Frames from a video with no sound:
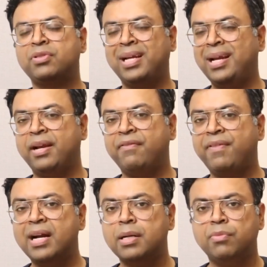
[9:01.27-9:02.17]
skin and
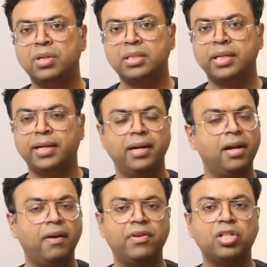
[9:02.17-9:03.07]
fat removal is needed,
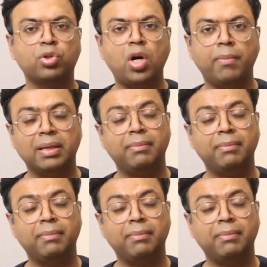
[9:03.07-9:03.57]
which is common.